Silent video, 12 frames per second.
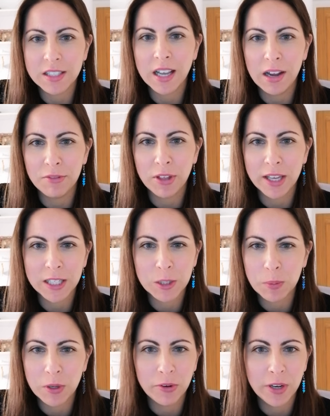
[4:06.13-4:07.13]
to have that
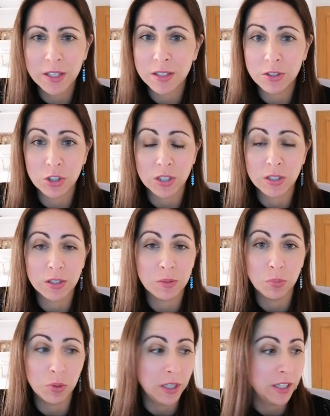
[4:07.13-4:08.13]
experience?
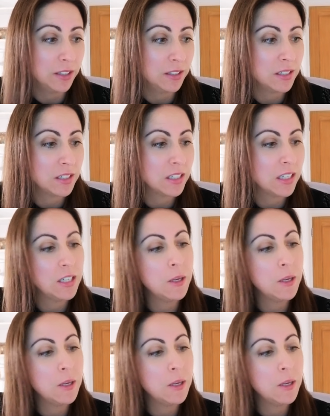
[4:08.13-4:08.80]
Just brilliant.